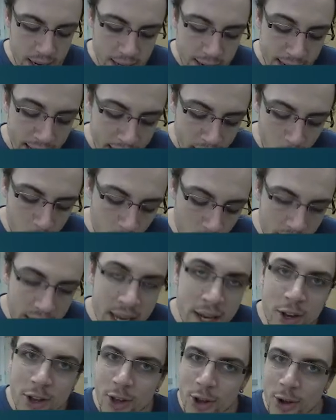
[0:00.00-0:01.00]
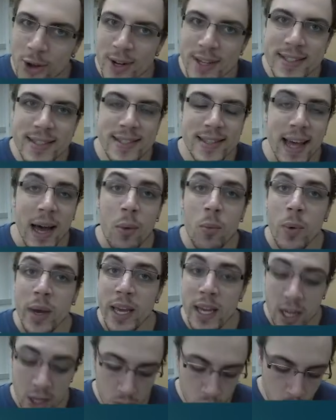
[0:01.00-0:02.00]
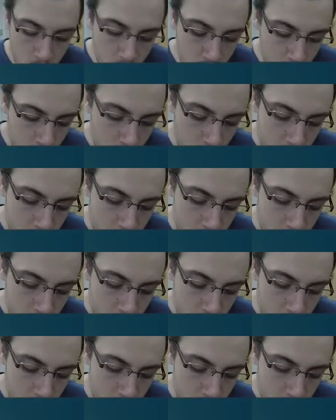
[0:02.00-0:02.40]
Now we're in units that we can work